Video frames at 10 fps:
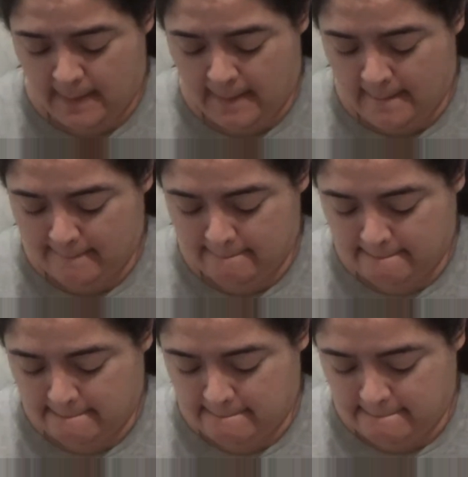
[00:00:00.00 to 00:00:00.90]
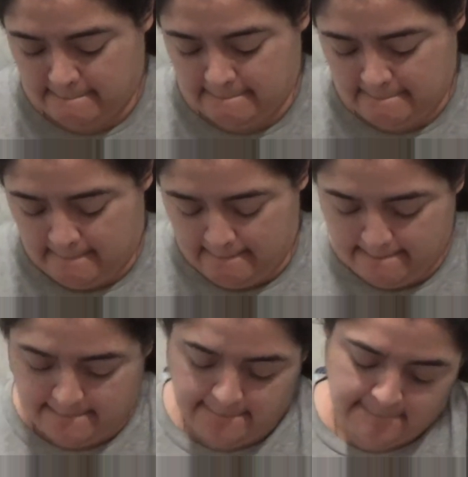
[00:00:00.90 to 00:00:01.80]

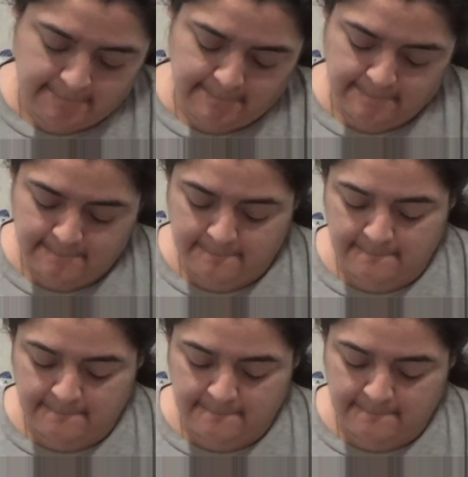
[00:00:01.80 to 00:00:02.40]
Nobody speaks.